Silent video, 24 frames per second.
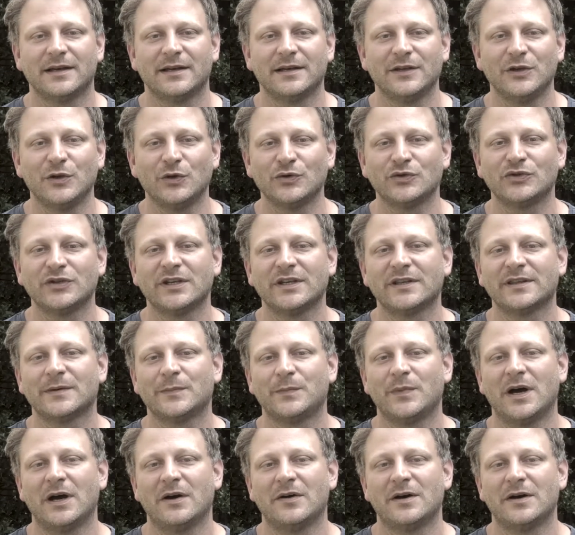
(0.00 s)
using the
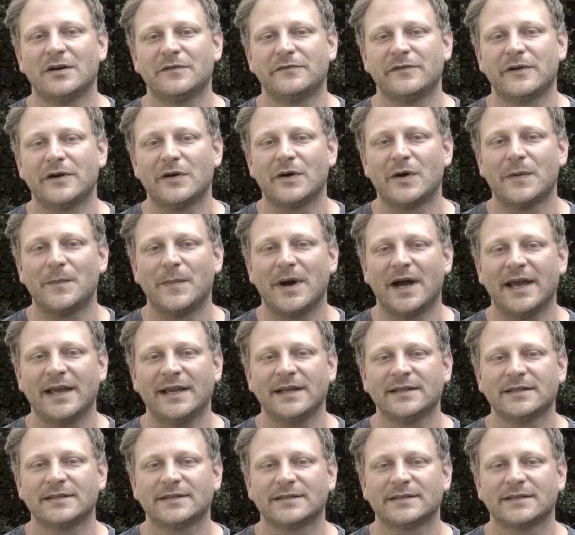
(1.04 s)
power of our
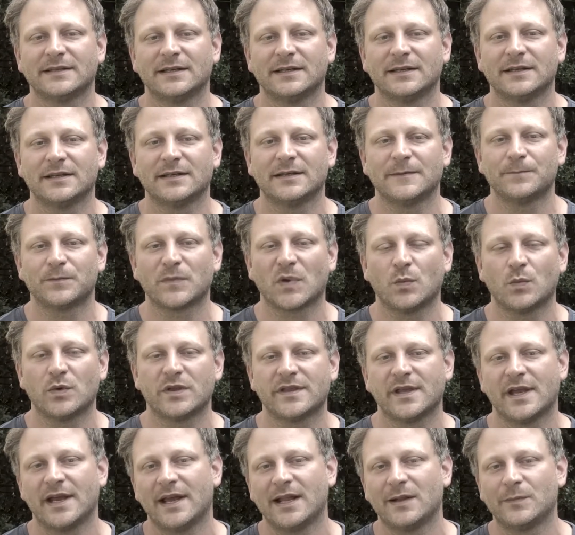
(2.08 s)
minds
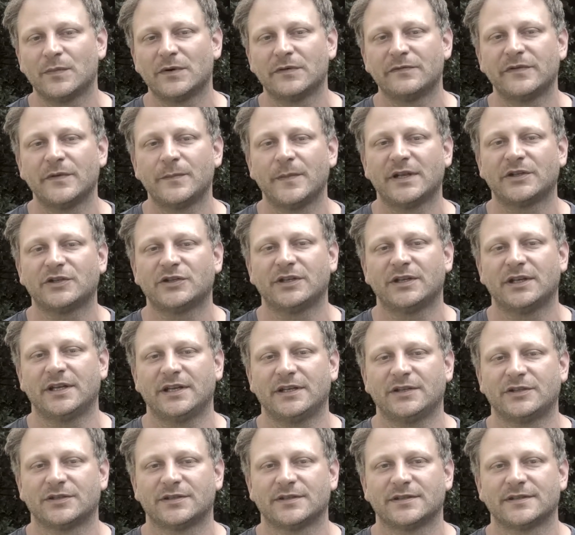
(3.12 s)
with the help of
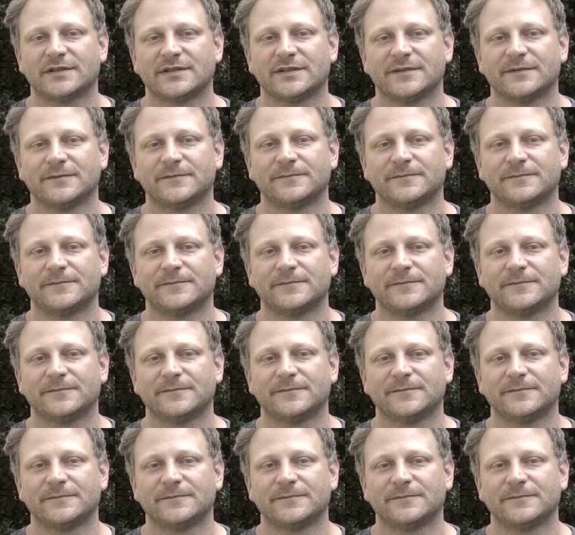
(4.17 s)
imaginations.